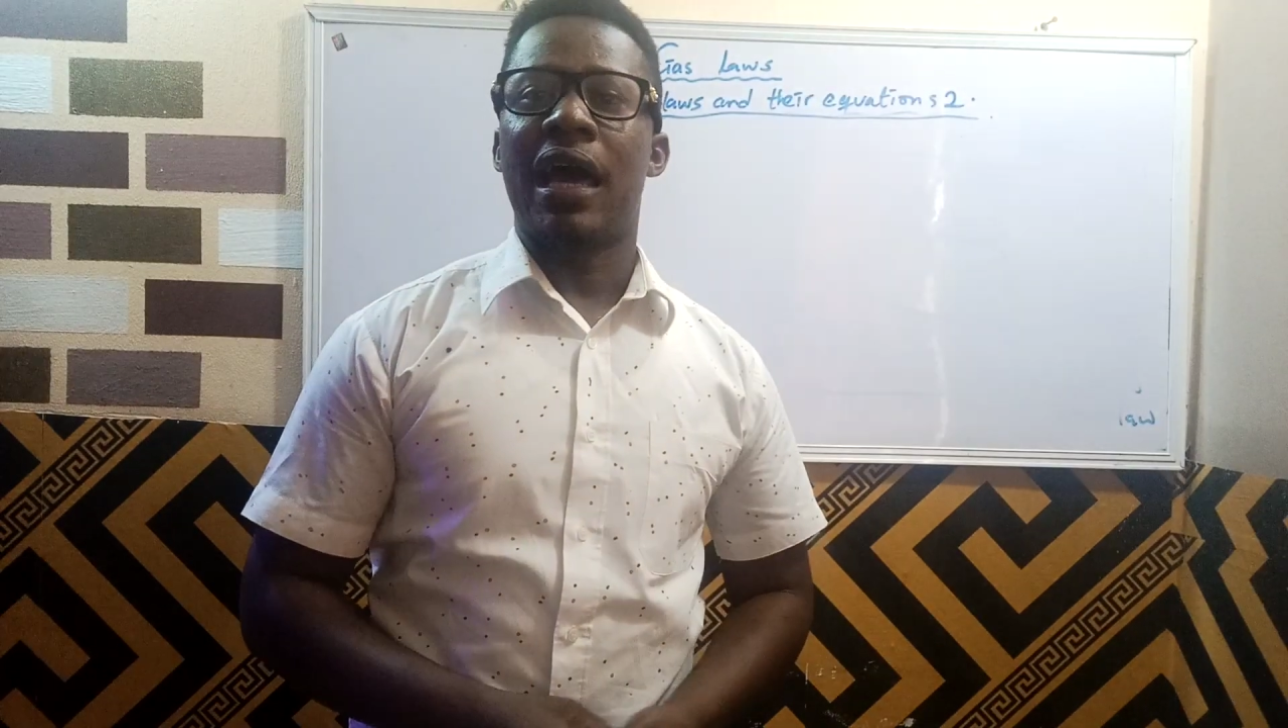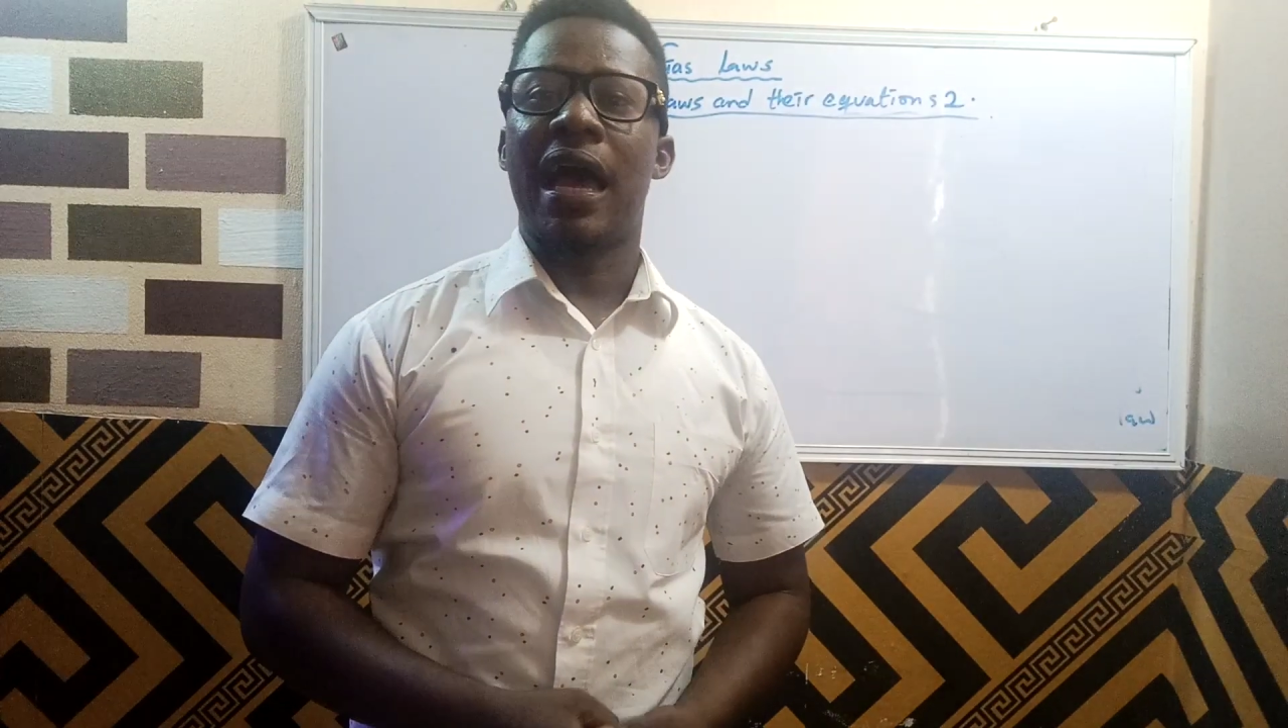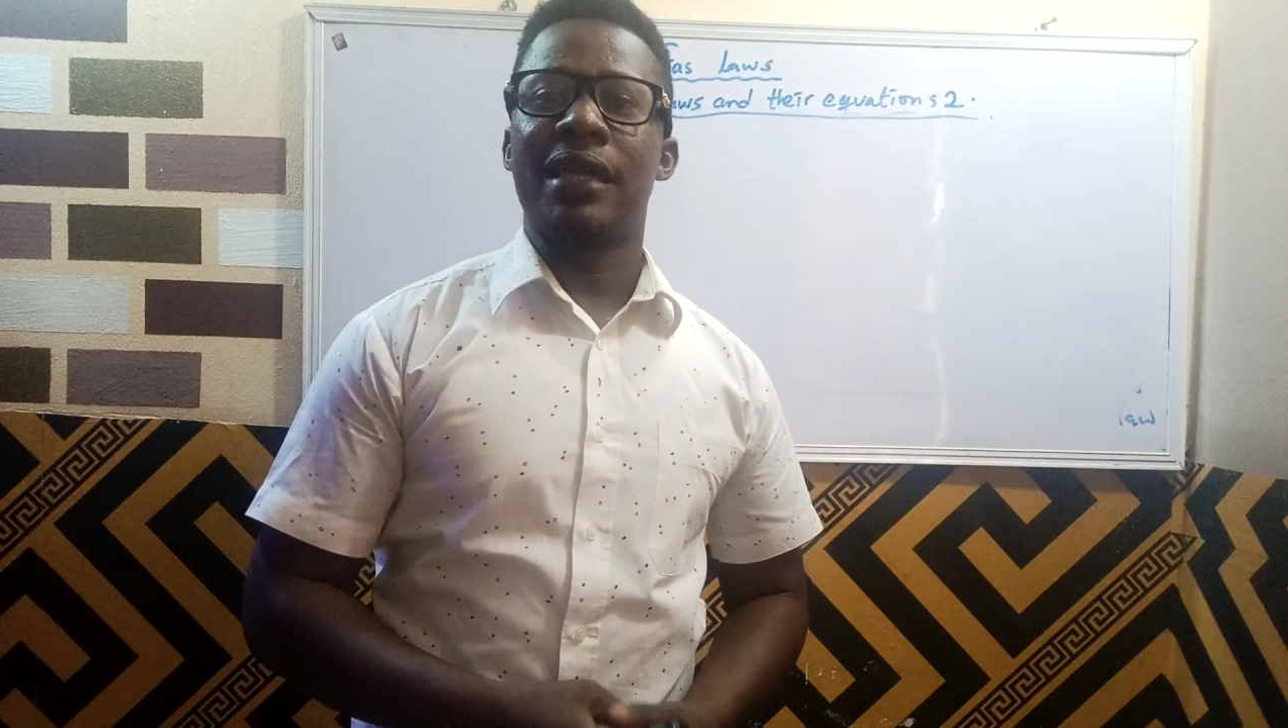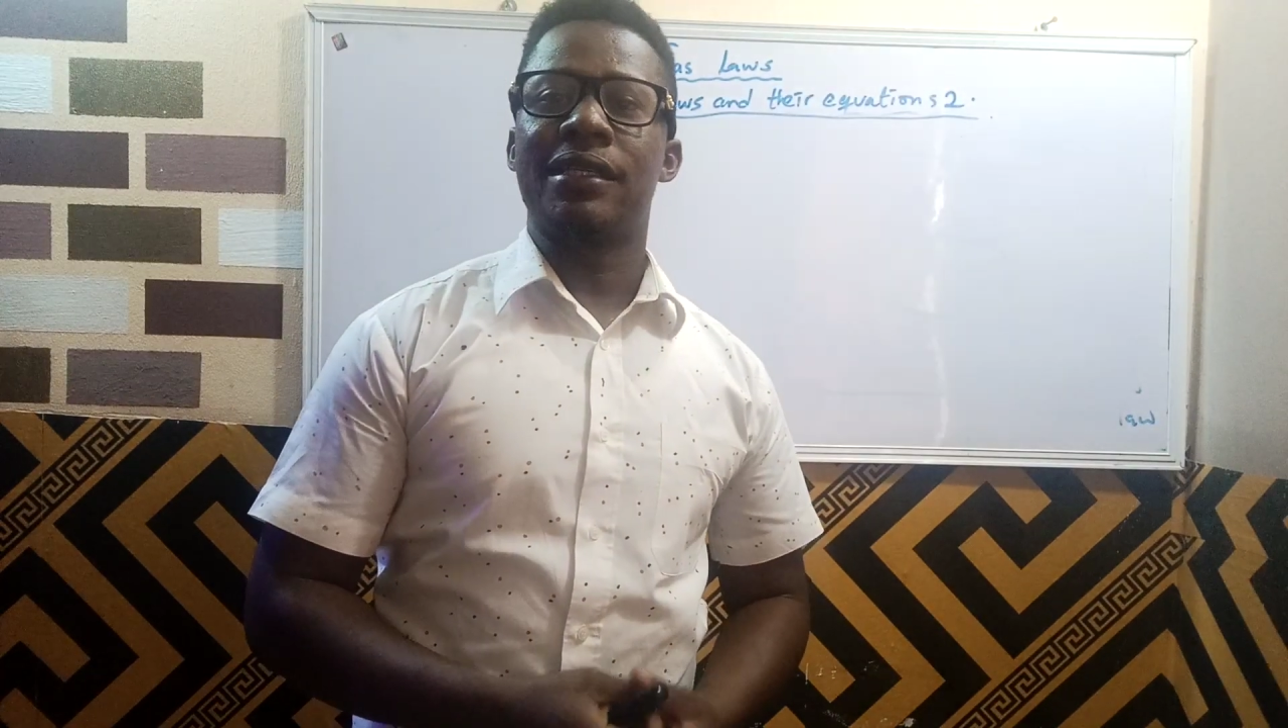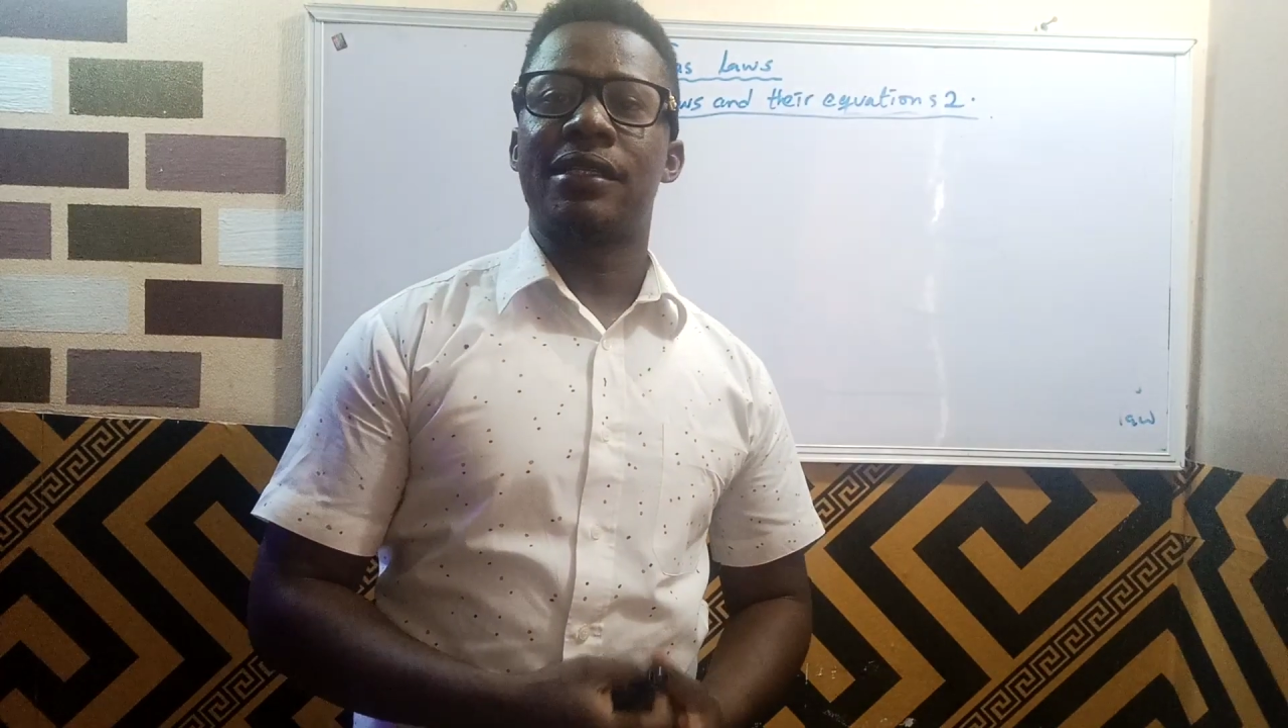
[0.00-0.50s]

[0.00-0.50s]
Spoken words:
are the